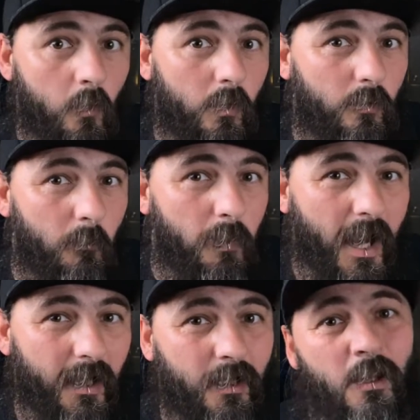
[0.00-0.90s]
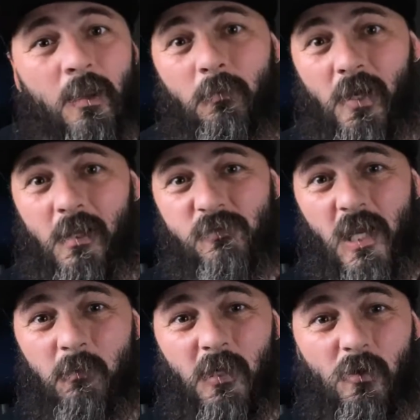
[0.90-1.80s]
Welcome back. My name is
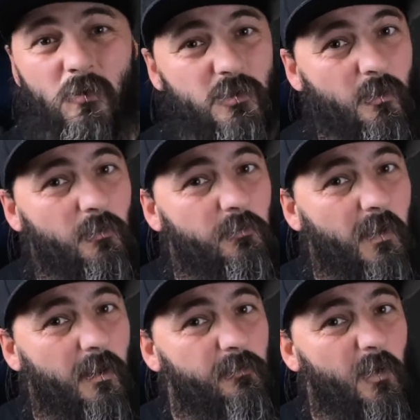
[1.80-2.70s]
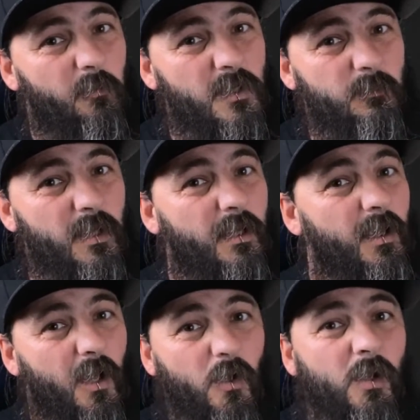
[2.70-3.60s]
Jamie Cox, owner and founder of OP's Beard
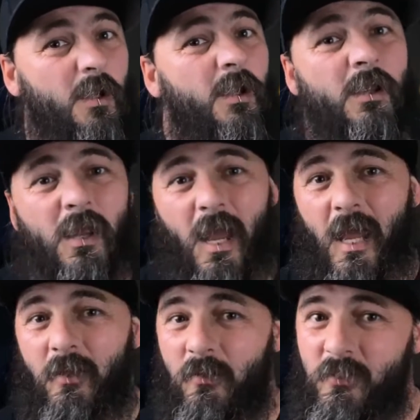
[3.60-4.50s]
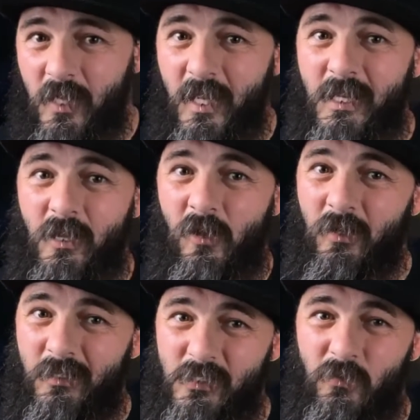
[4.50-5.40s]
Co. And today I'm
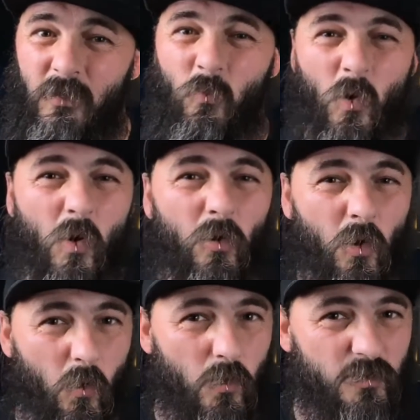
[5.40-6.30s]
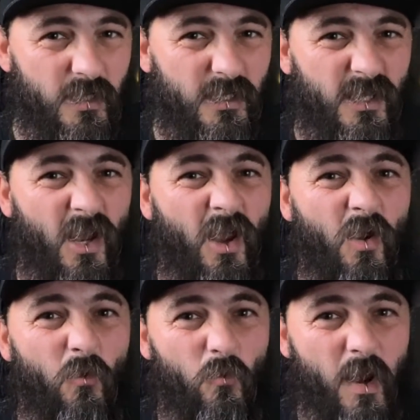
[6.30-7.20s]
going to tell you what causes
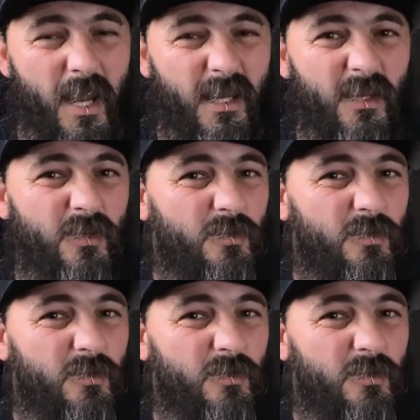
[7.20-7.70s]
red,